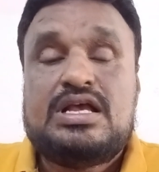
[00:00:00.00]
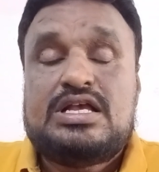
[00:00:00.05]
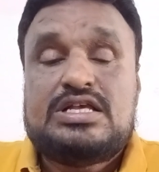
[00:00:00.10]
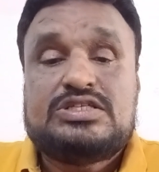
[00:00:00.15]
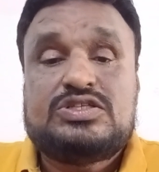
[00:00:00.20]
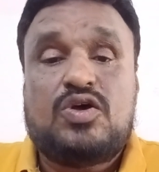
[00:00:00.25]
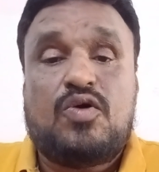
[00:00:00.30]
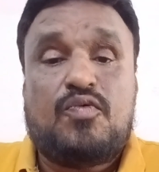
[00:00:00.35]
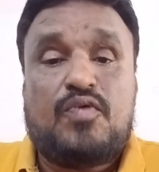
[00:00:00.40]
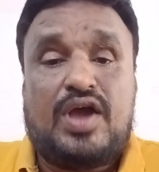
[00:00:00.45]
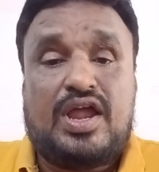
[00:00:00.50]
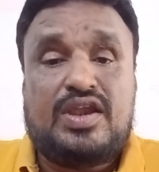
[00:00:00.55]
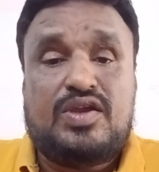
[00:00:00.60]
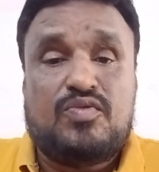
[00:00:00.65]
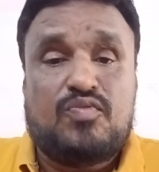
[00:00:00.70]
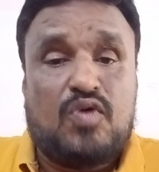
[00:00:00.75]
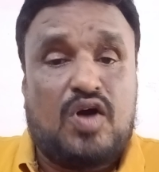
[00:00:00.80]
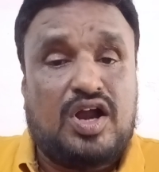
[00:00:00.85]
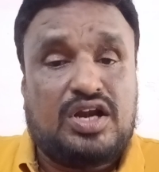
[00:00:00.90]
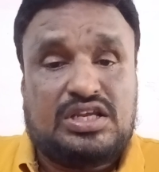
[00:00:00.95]
So
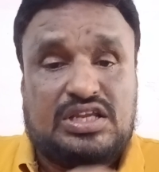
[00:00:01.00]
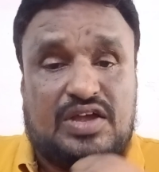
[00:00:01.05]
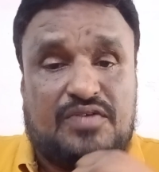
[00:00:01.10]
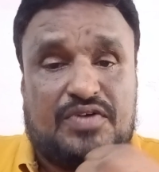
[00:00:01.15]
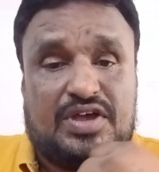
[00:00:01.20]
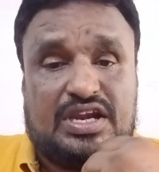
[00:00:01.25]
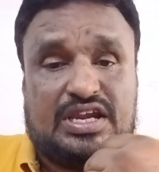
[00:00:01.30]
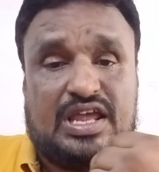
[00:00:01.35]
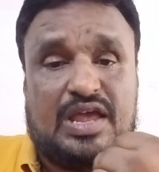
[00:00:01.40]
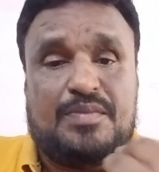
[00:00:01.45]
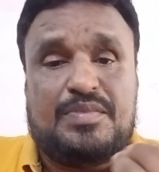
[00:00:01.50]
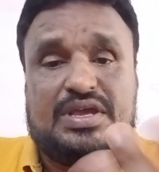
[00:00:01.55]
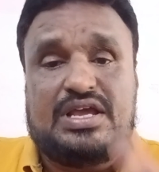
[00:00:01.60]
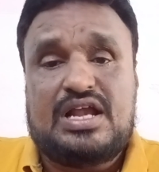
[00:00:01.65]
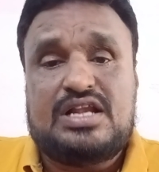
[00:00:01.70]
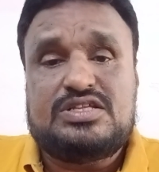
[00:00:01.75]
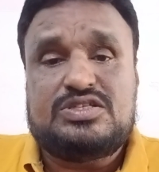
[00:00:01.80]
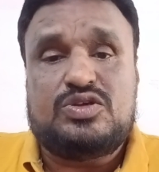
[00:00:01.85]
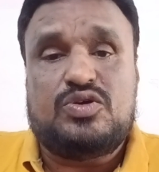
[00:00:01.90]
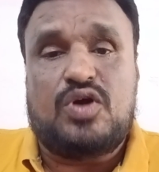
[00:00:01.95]
when whatever
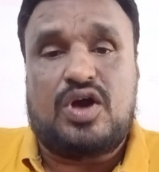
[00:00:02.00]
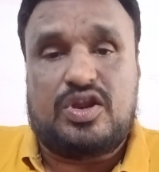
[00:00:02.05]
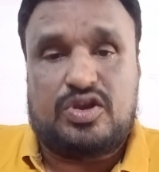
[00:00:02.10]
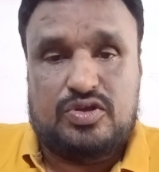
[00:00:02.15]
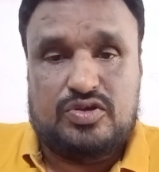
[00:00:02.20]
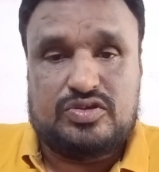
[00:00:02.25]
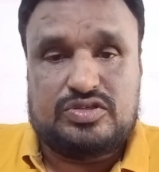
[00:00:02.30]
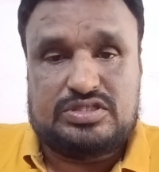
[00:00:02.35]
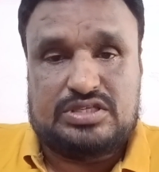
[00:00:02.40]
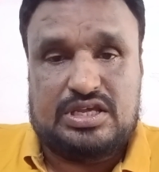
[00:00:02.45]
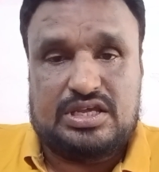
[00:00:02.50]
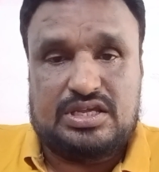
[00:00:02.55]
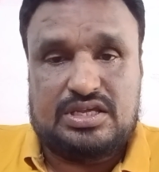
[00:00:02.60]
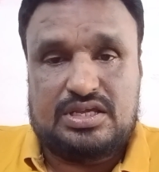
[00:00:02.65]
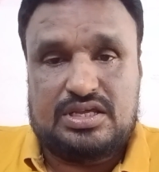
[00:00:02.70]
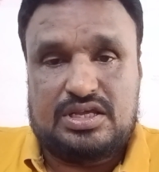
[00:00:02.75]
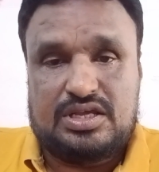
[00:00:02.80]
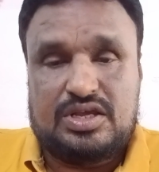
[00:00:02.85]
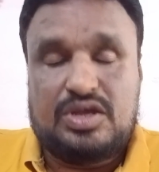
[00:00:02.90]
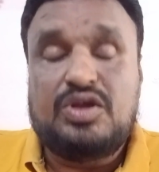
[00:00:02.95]
chemicals you are
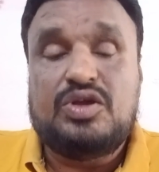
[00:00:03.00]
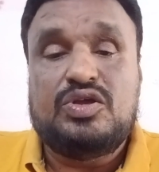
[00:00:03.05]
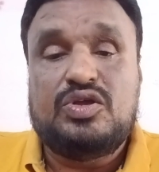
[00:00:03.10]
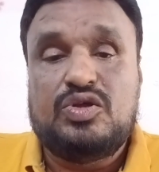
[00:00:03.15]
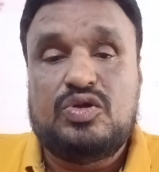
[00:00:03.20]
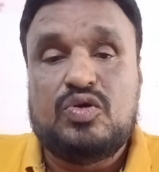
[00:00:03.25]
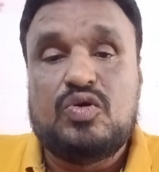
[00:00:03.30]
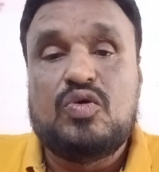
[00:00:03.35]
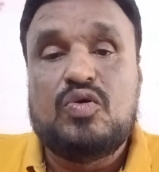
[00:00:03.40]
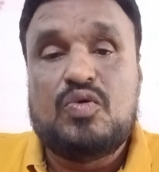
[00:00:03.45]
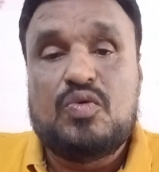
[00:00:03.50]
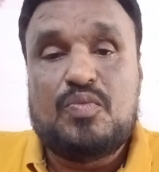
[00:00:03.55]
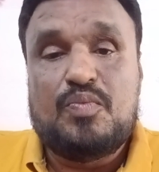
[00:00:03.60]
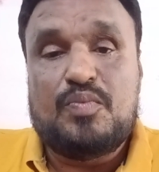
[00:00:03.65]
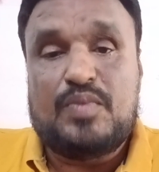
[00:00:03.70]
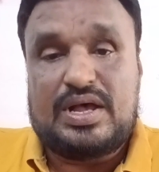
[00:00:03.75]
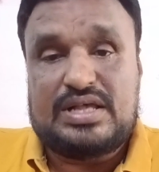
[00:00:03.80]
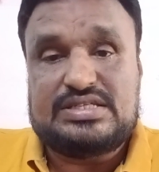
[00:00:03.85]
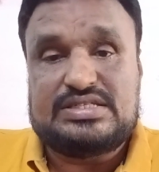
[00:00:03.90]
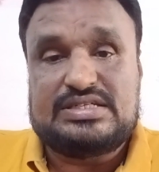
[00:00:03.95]
using, you
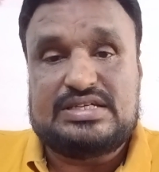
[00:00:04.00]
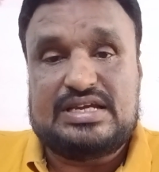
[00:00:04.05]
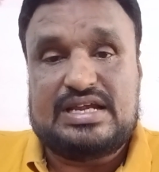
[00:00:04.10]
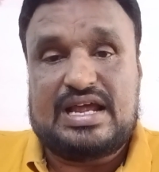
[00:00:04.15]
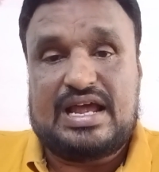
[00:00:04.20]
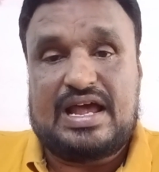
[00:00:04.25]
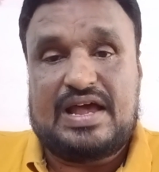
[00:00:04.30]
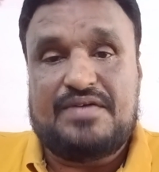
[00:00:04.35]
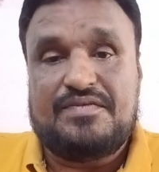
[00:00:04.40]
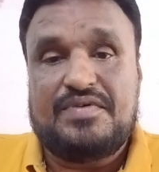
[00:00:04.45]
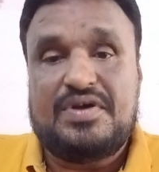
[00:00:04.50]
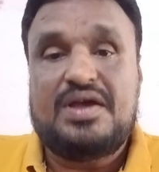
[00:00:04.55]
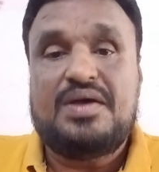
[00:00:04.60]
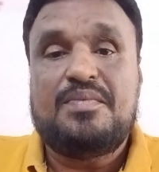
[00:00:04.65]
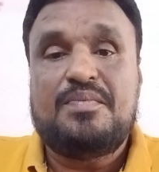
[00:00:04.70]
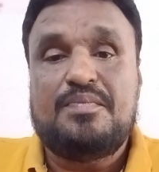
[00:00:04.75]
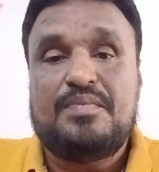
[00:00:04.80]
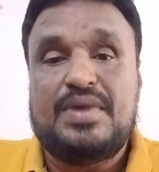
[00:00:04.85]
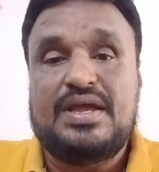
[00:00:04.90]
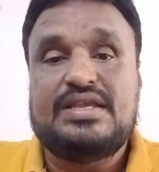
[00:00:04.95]
must have a
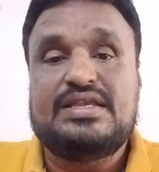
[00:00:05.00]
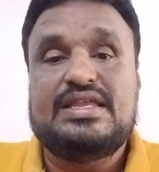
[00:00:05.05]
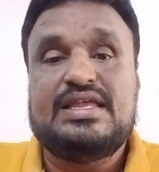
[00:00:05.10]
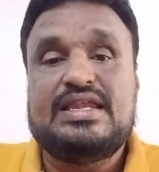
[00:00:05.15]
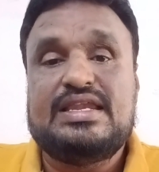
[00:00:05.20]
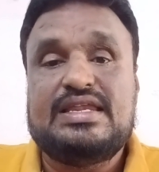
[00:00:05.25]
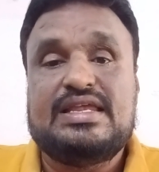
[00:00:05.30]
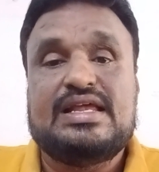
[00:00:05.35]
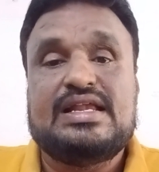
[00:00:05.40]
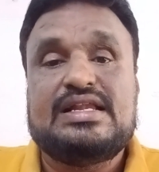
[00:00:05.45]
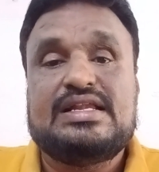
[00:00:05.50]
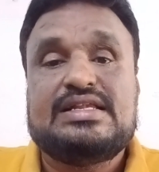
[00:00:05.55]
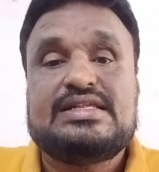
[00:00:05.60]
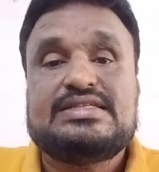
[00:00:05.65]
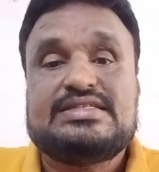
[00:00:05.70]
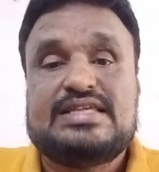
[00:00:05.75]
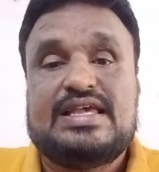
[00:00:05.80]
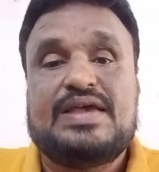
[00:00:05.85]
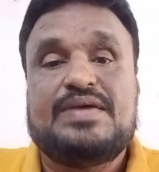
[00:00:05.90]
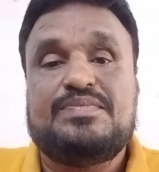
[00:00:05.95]
material
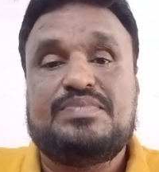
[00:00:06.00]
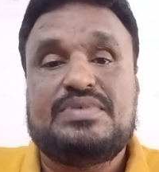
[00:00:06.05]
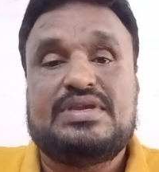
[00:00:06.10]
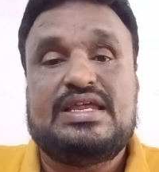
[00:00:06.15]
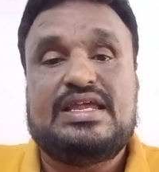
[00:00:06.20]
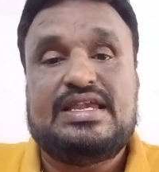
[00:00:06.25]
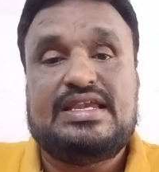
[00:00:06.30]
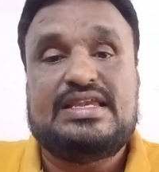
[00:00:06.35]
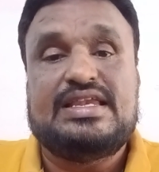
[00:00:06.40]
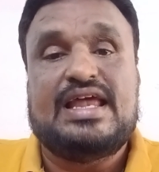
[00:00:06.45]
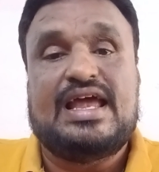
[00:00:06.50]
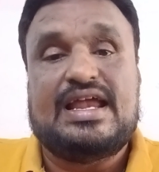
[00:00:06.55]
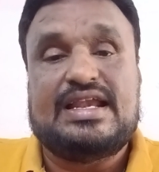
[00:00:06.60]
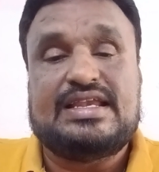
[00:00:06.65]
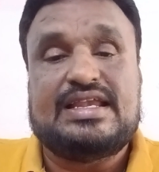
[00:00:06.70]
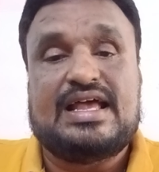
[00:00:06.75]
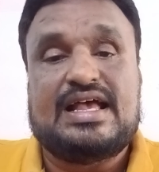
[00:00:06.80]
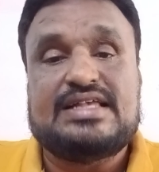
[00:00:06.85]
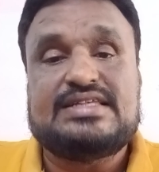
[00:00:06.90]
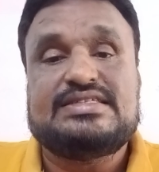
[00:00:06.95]
safety
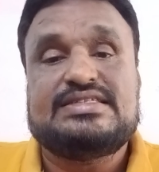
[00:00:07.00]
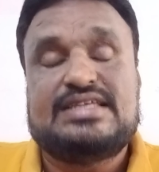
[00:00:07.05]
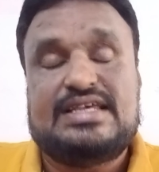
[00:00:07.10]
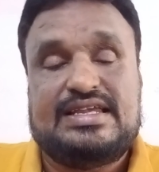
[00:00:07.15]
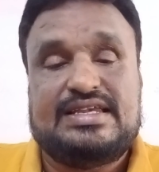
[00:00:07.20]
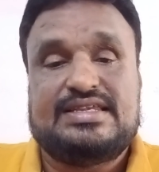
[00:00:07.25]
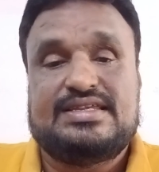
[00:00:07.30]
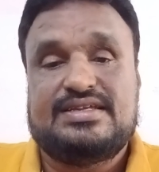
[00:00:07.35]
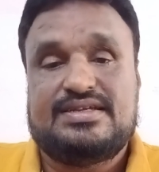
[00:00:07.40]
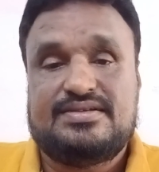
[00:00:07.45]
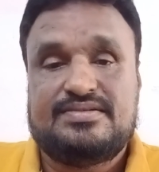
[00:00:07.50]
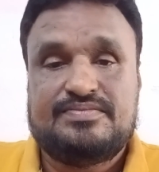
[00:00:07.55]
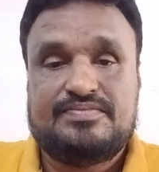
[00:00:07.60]
data sheet.